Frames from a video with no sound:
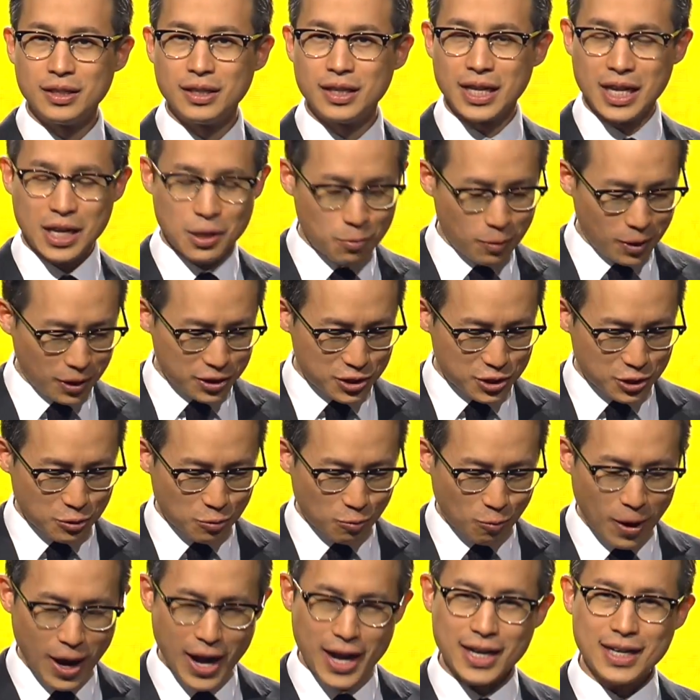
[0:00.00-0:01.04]
He wants to
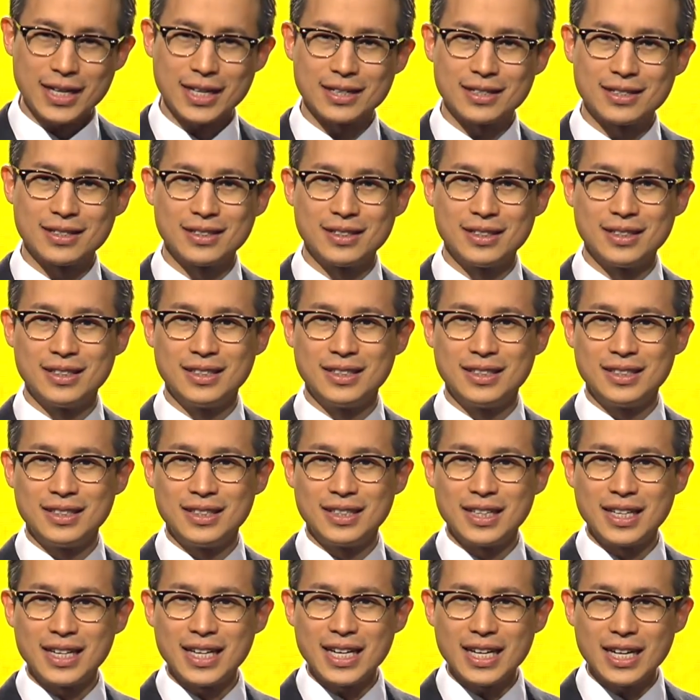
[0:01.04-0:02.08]
write it
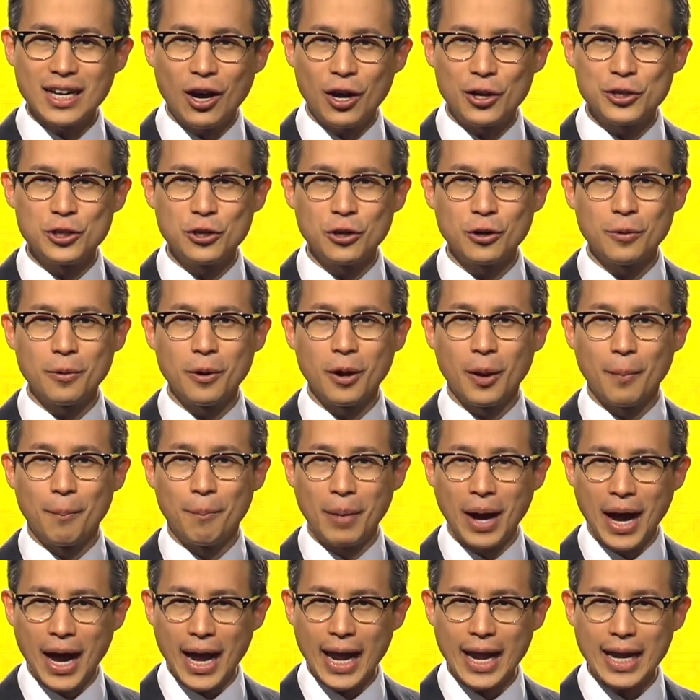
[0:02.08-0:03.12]
on your
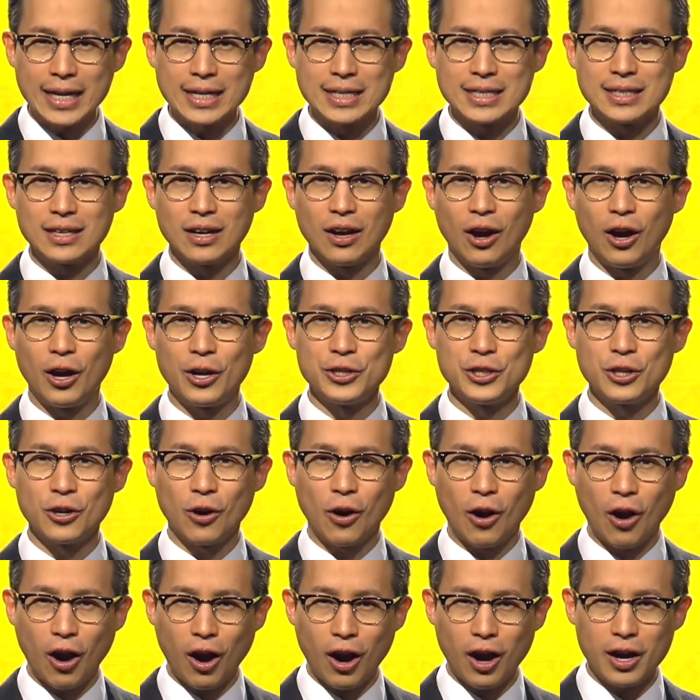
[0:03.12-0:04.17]
mind, on your
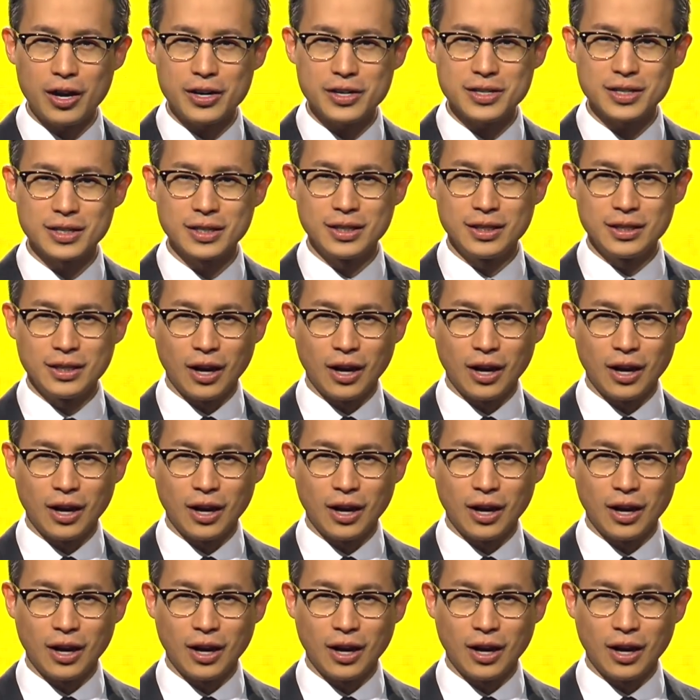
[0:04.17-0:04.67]
heart,